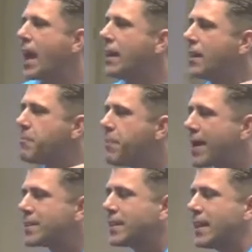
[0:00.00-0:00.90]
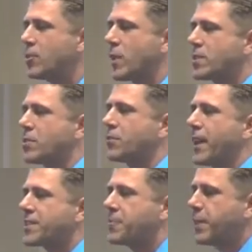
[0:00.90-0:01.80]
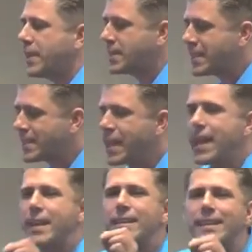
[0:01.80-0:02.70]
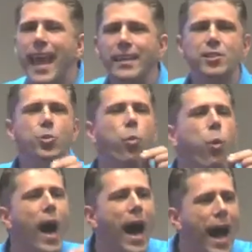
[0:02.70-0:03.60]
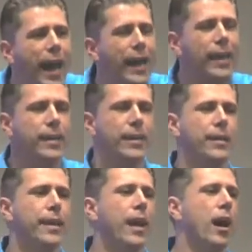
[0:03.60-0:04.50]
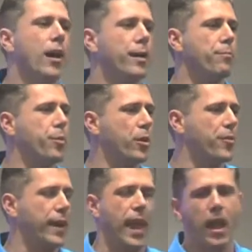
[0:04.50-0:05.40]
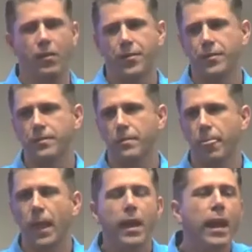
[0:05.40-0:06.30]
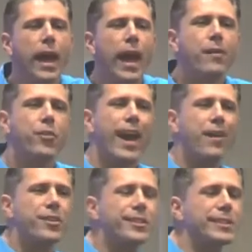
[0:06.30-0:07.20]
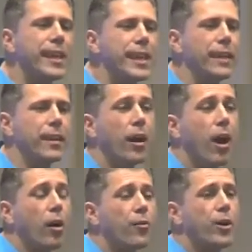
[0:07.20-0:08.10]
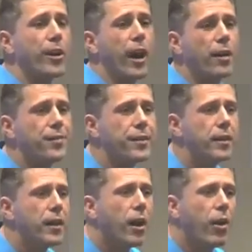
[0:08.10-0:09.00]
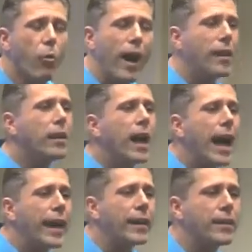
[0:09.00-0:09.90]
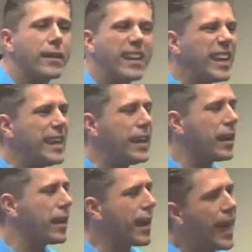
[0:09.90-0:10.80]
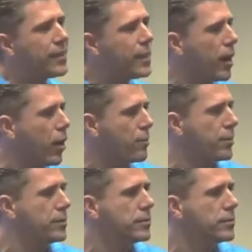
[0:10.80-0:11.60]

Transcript: and in the best interest of their species. That's why they are in perfect health. Have you ever seen or heard of a wild lion, an eagle, an antelope,